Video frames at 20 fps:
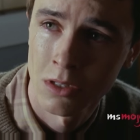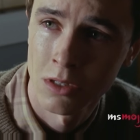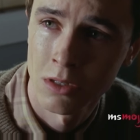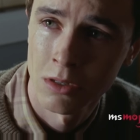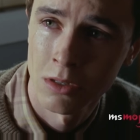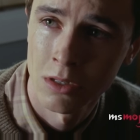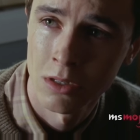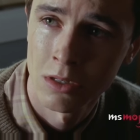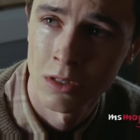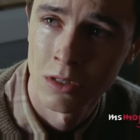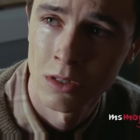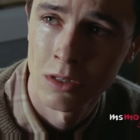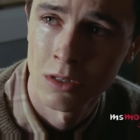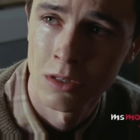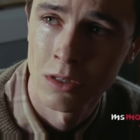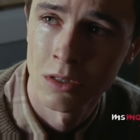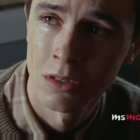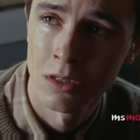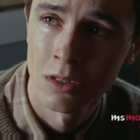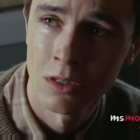
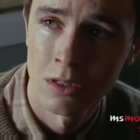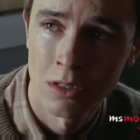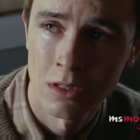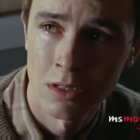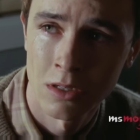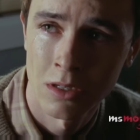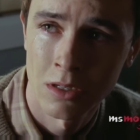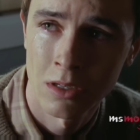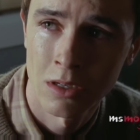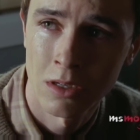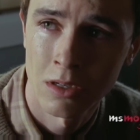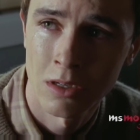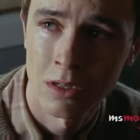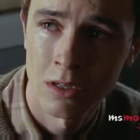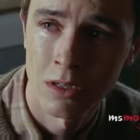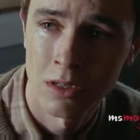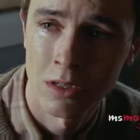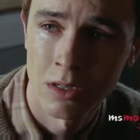Nobody speaks.